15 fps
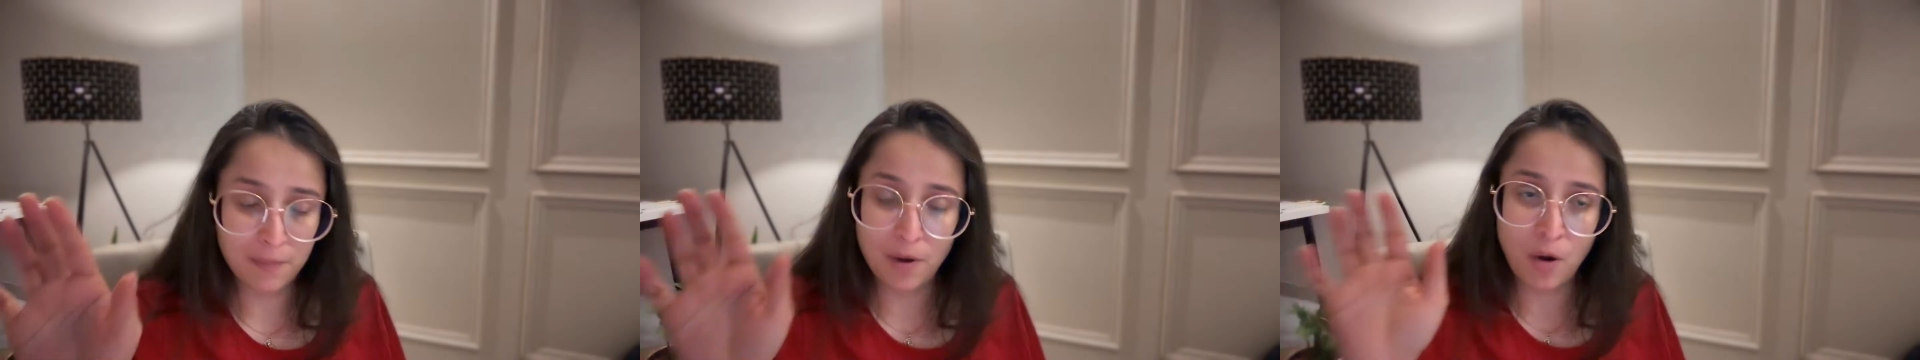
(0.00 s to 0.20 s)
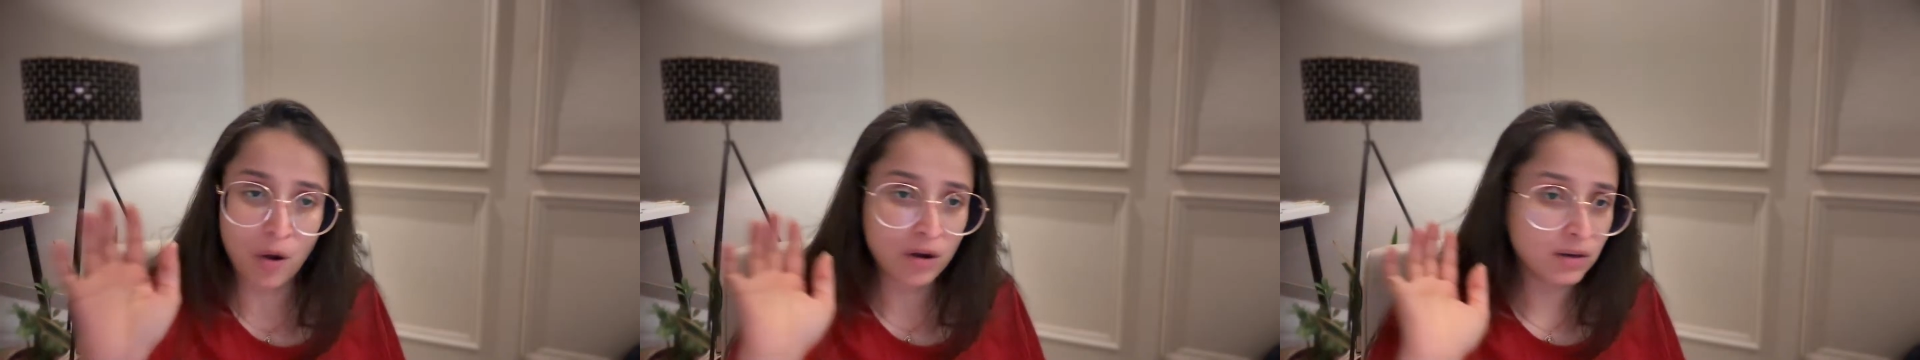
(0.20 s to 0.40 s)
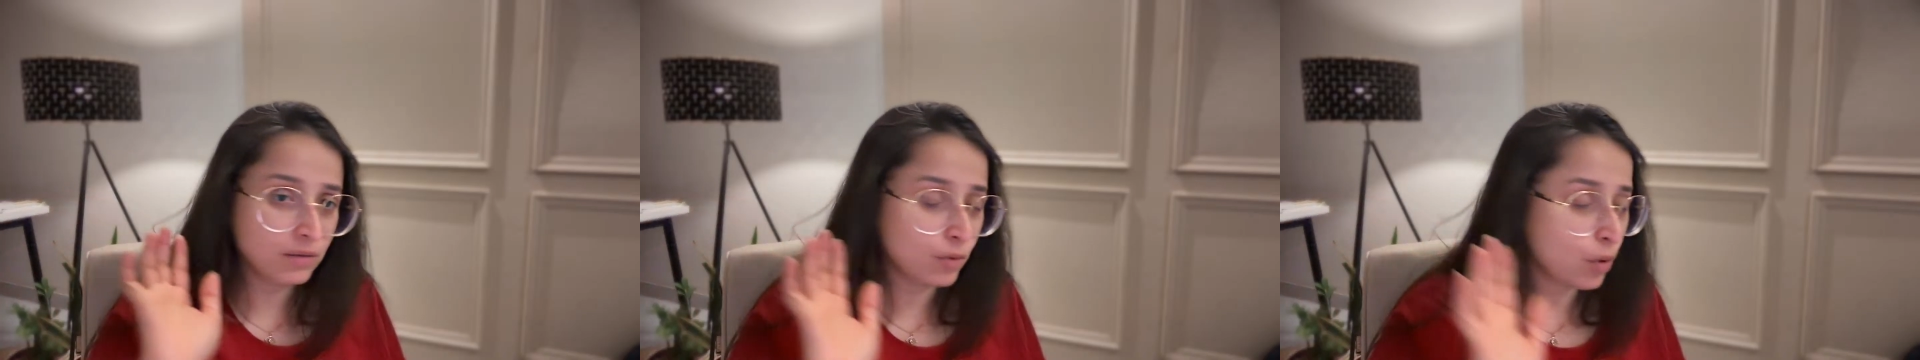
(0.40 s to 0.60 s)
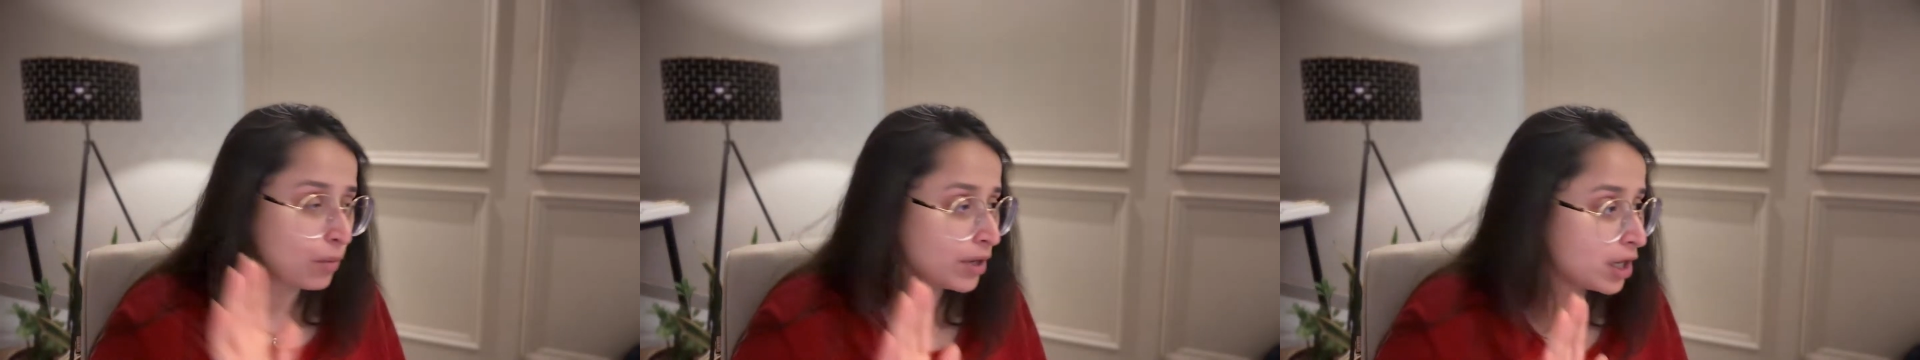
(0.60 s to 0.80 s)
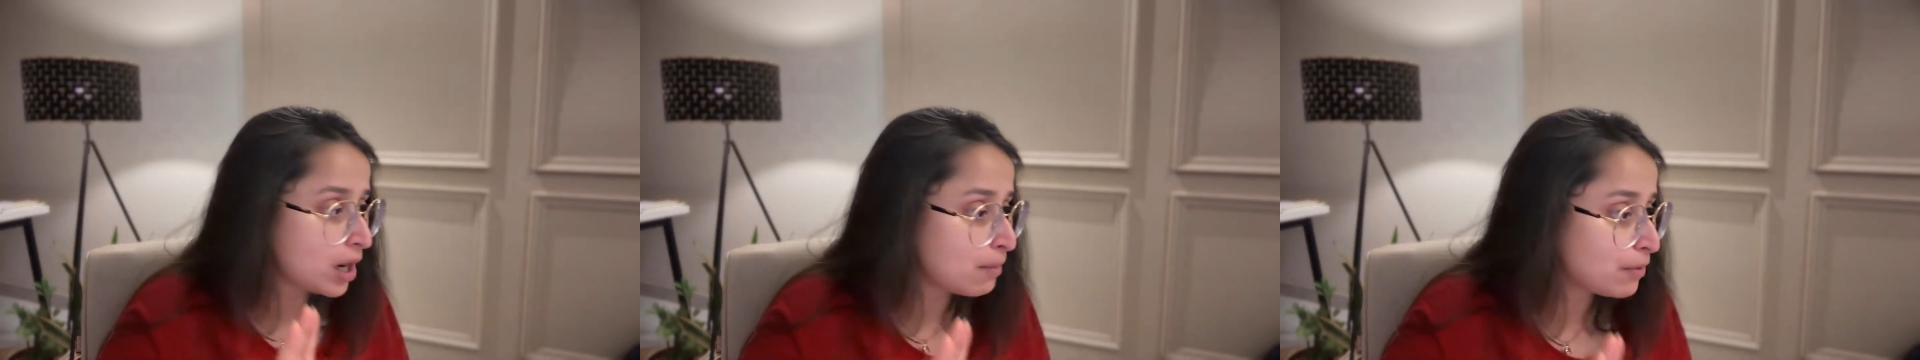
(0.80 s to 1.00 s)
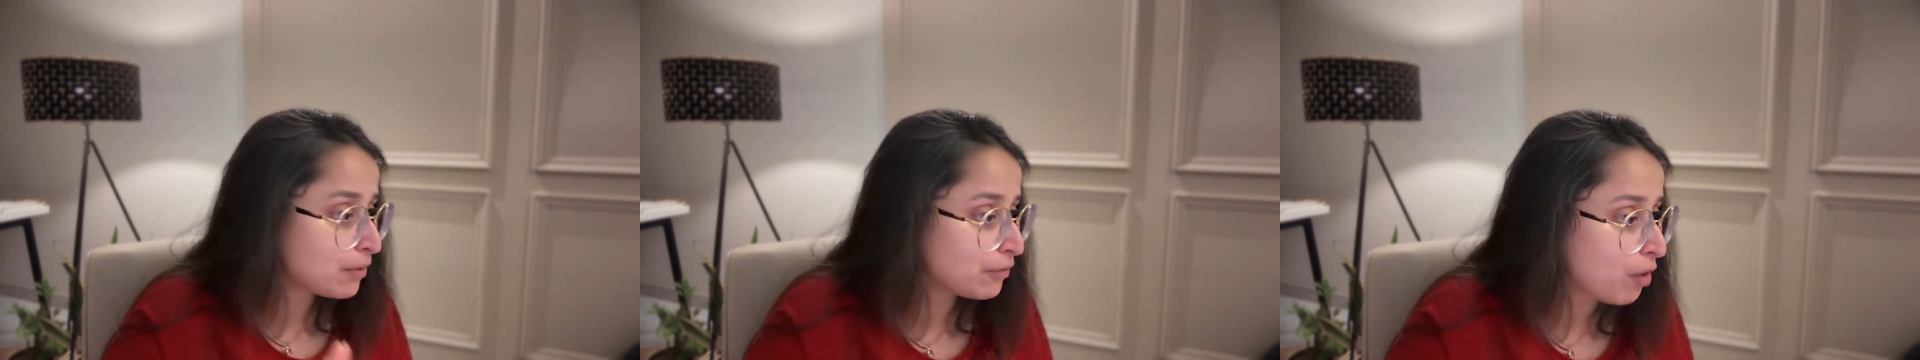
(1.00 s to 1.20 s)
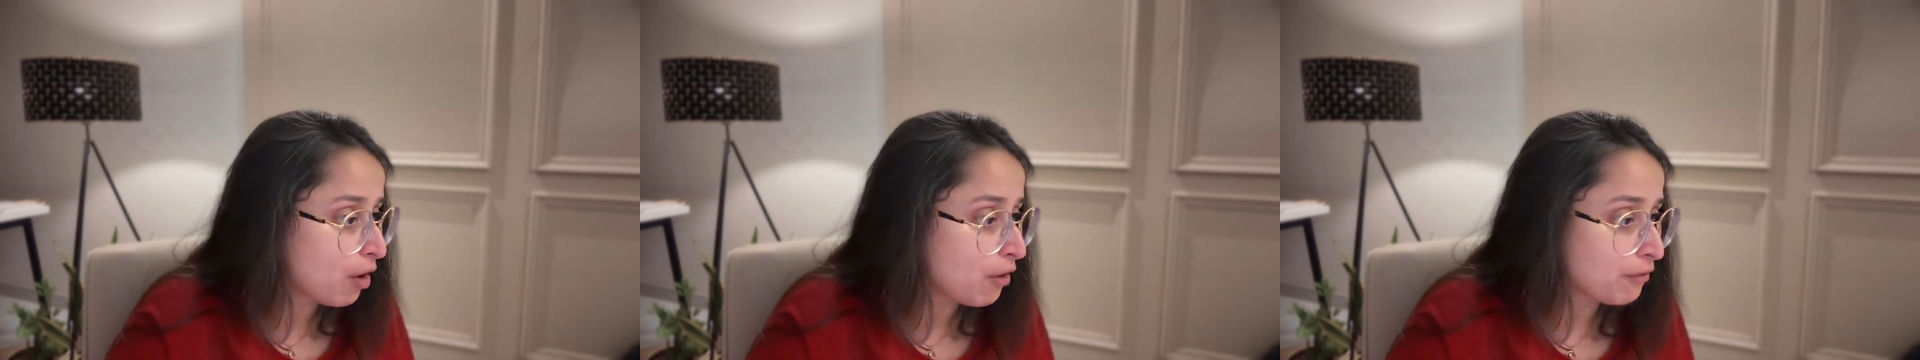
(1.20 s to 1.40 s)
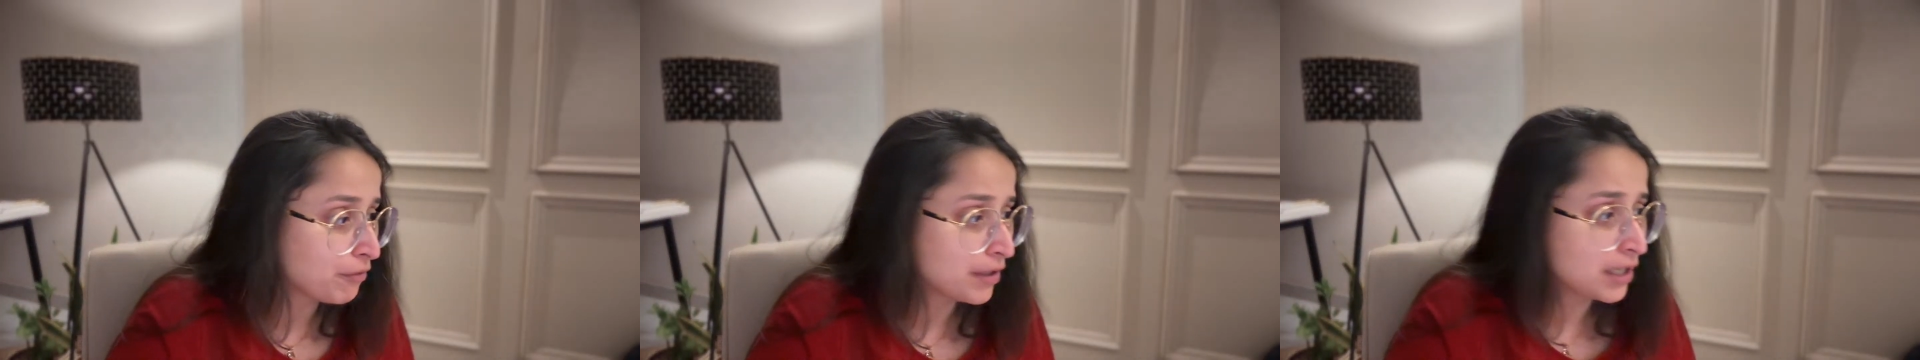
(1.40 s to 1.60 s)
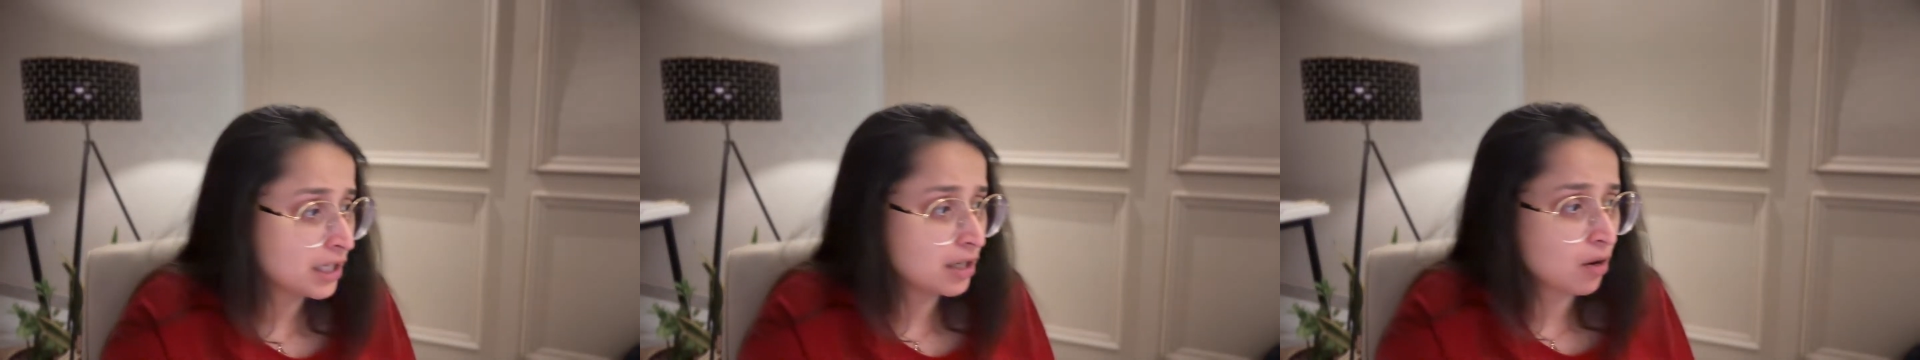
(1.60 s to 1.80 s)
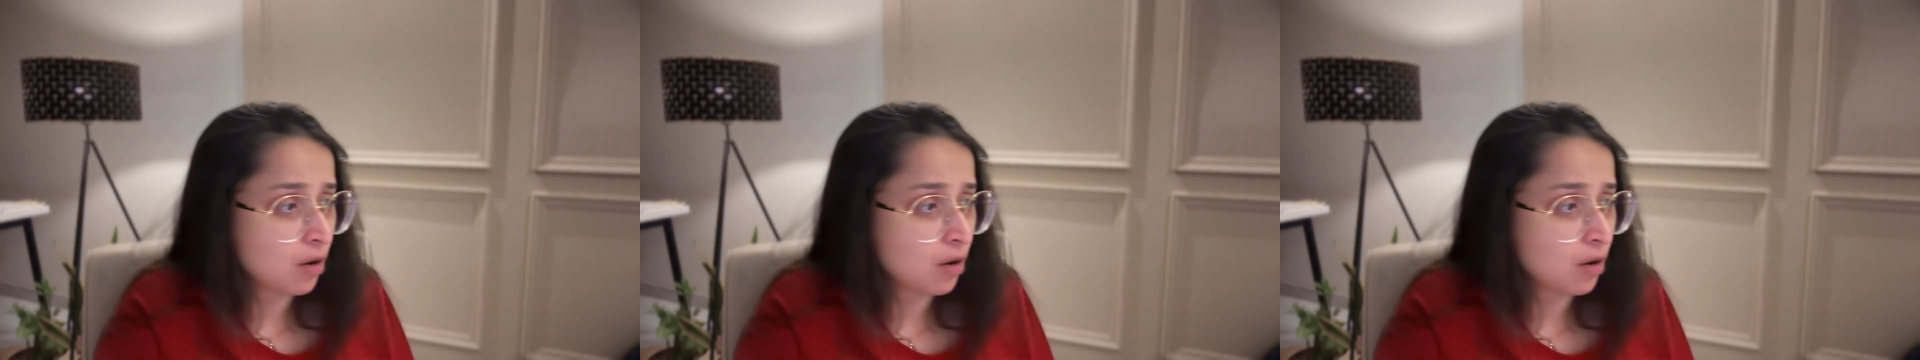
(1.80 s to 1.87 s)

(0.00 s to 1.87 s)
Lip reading: on over a cup of coffee,